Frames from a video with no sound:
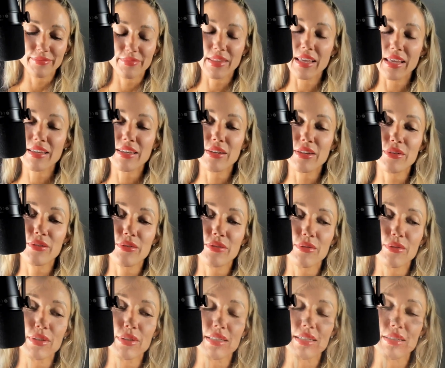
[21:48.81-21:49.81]
Thank you.
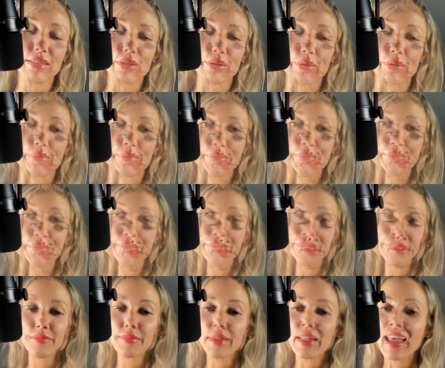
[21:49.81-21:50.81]
We'll see you soon.
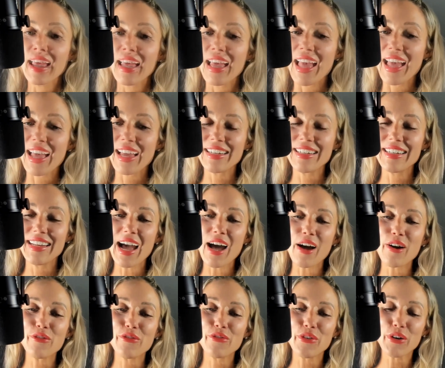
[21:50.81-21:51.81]
Bye. And
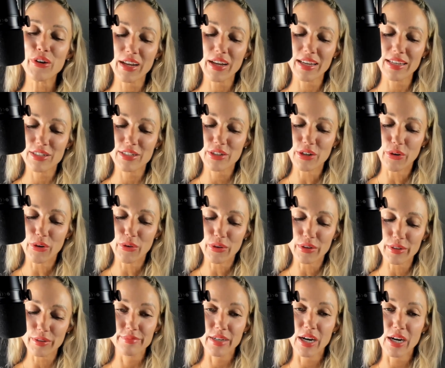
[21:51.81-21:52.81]
now for a
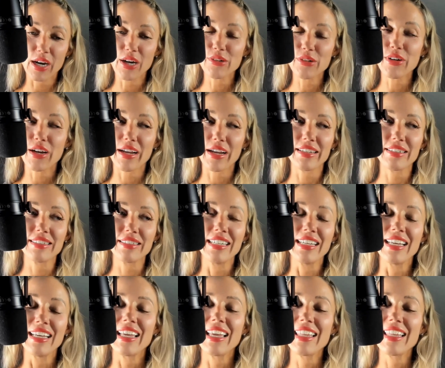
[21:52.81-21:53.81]
joke. All right.
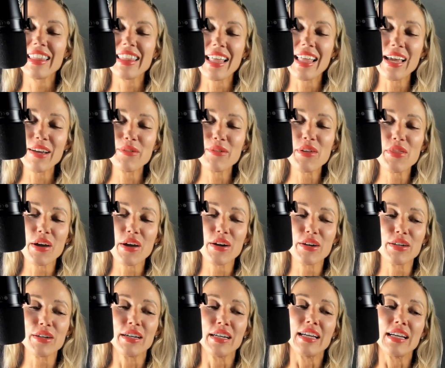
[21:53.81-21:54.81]
In line with
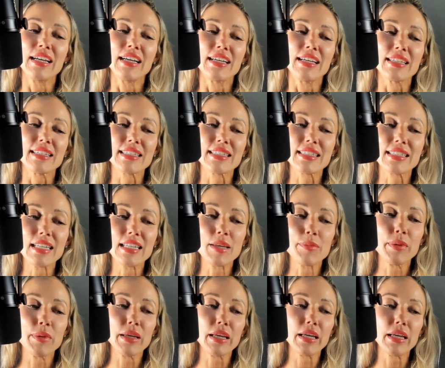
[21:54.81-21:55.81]
our
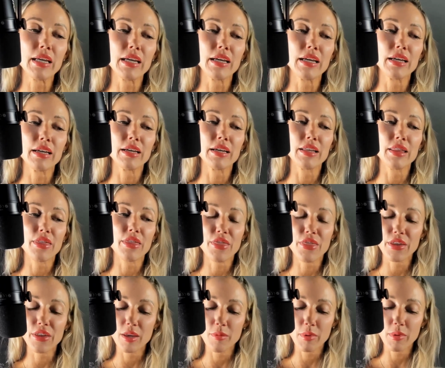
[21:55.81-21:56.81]
sleeping
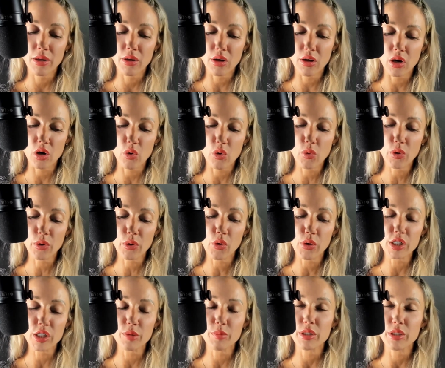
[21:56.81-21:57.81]
theme here, we're
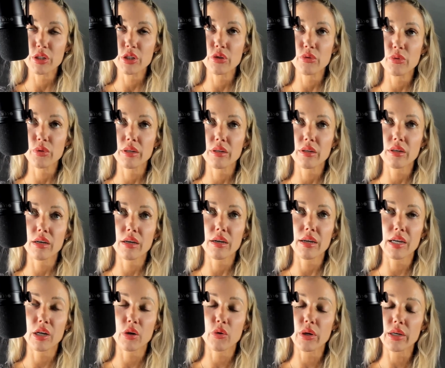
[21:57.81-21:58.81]
going to be doing
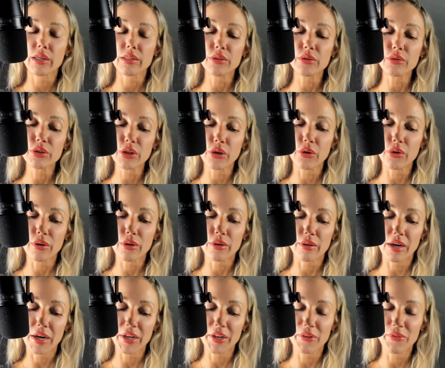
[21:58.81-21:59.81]
a quick little joke.
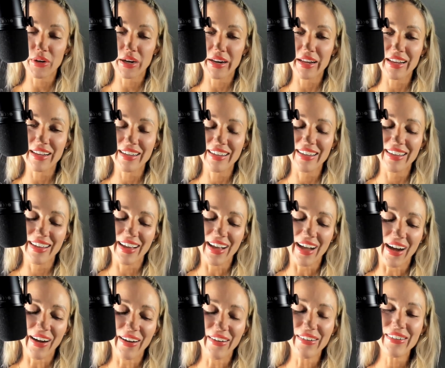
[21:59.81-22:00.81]
Are you ready?
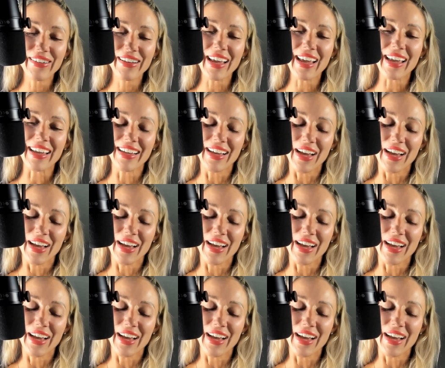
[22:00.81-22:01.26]
Okay.